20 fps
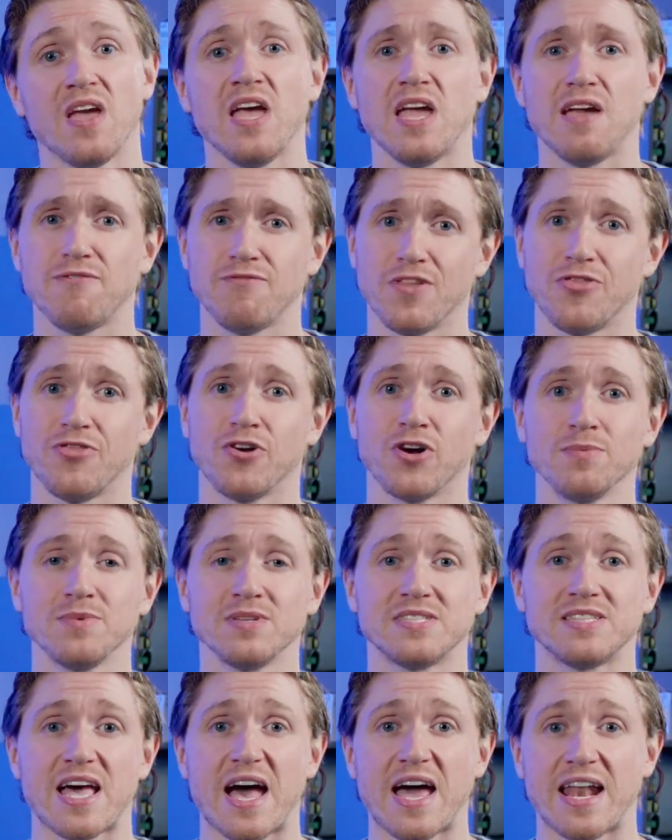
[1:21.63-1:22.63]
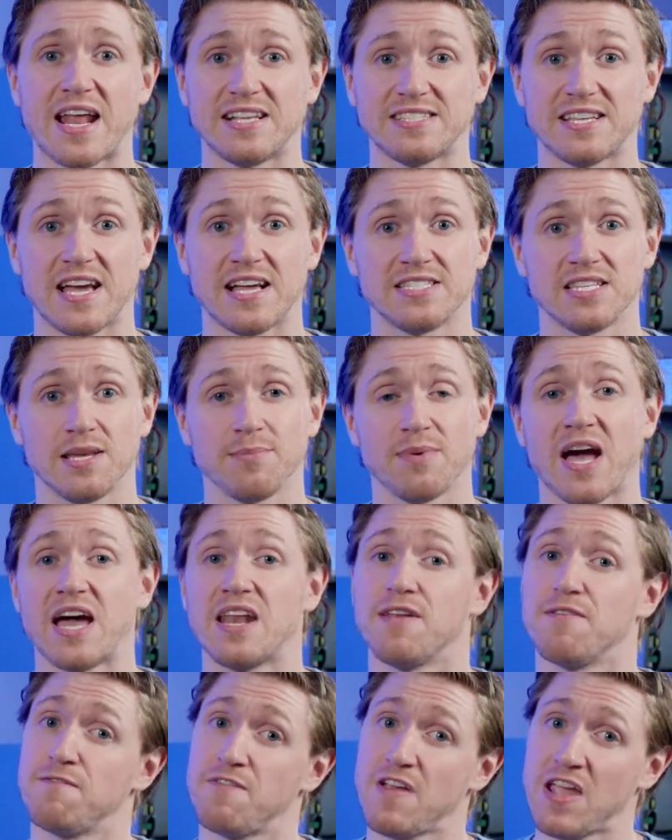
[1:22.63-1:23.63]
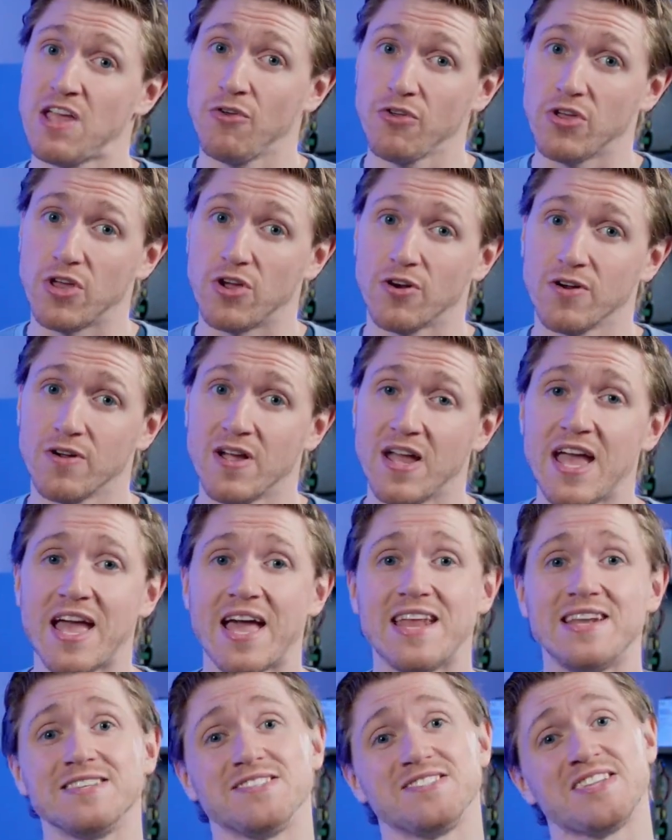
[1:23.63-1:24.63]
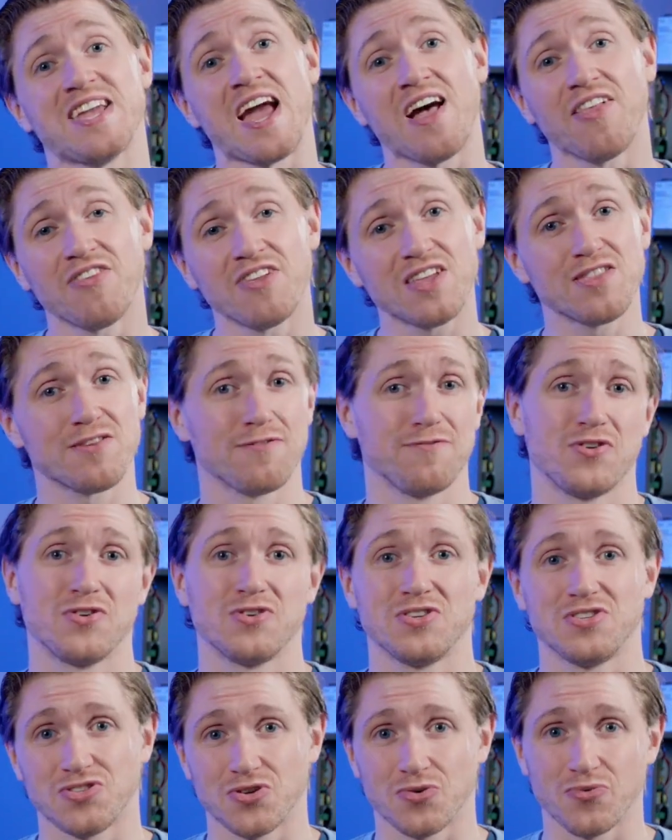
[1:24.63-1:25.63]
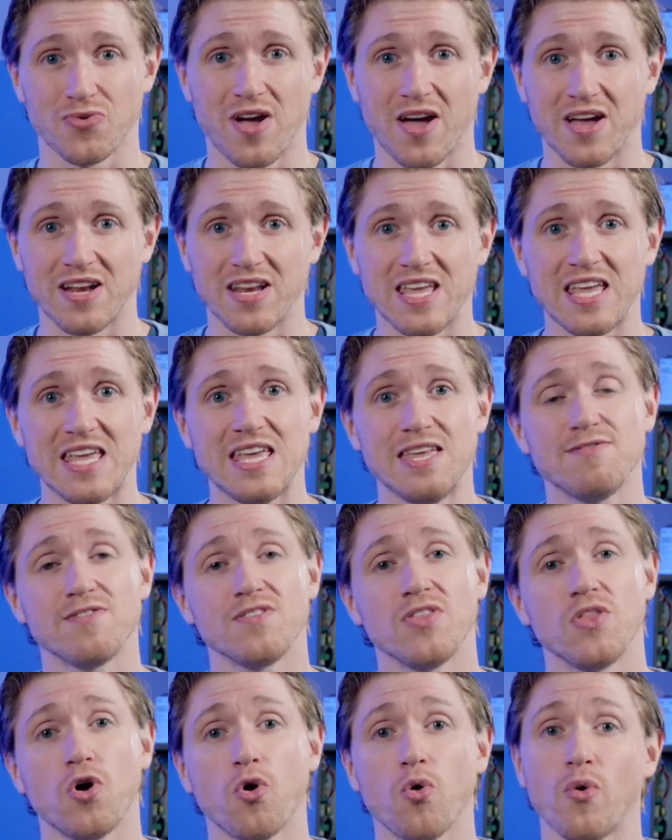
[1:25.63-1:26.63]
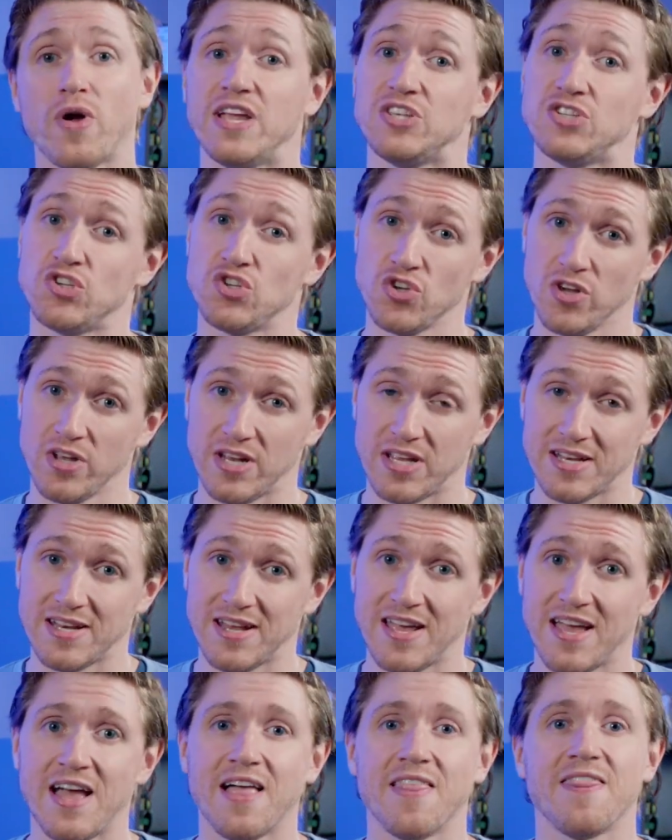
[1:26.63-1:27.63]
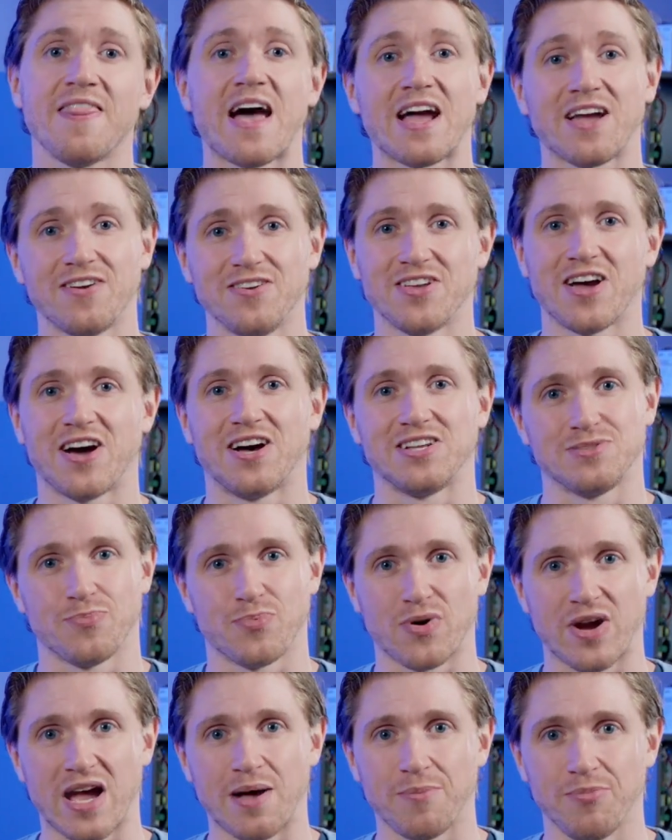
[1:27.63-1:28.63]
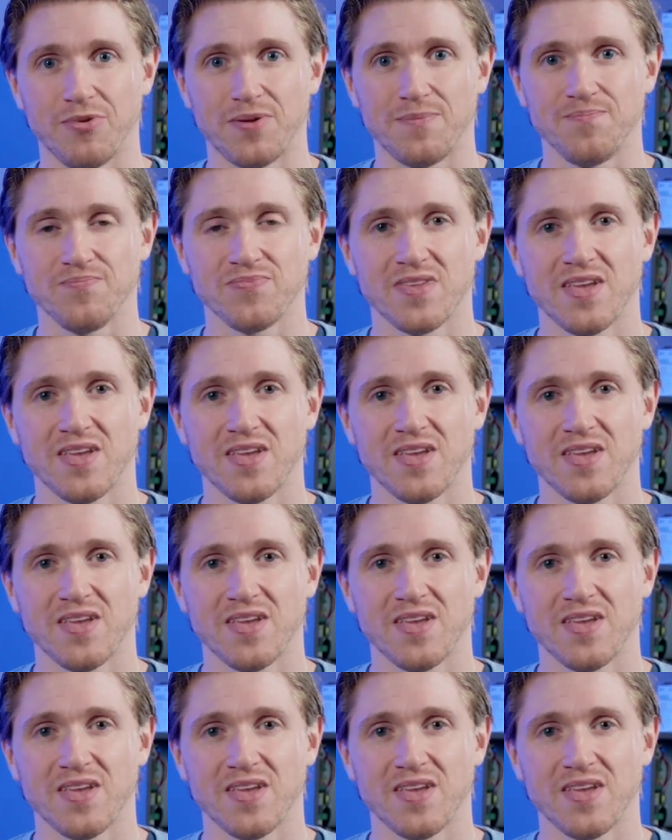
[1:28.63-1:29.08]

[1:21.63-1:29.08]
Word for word: if the thermostat has had some kind of failure and is telling the furnace to run even though it shouldn't, that could cause a problem.